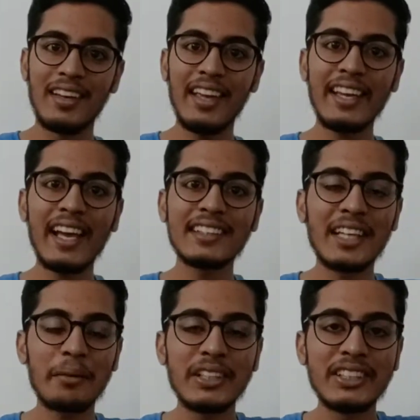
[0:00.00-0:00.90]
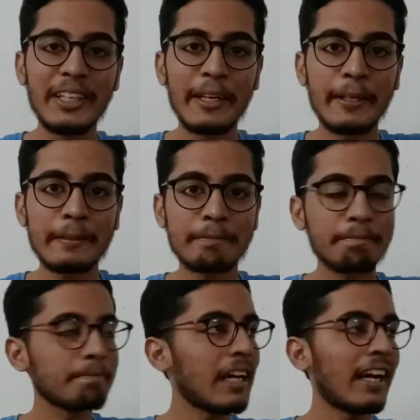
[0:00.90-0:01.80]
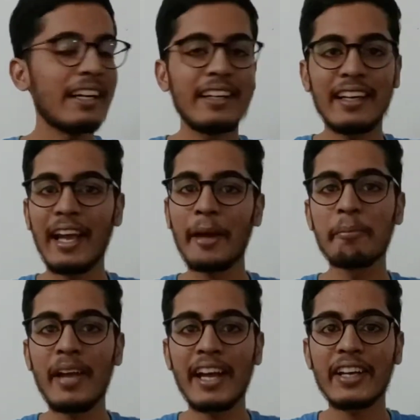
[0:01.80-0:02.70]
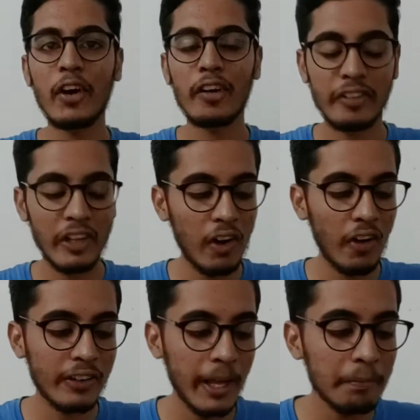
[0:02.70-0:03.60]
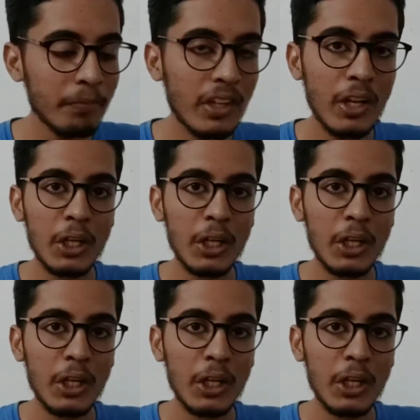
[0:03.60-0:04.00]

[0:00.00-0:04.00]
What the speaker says: Hey guys, Ramesh here, and I'm back after a long time.